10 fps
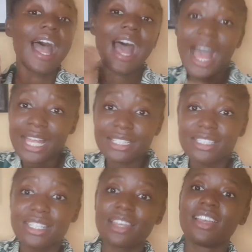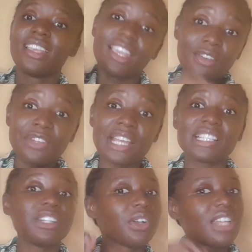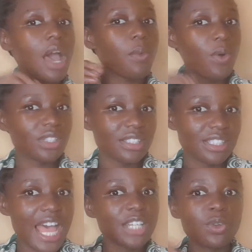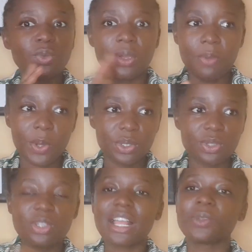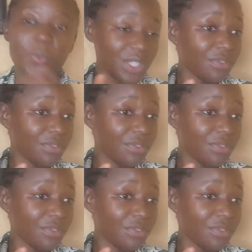And if there is any other one that I don't know about, those are the ones.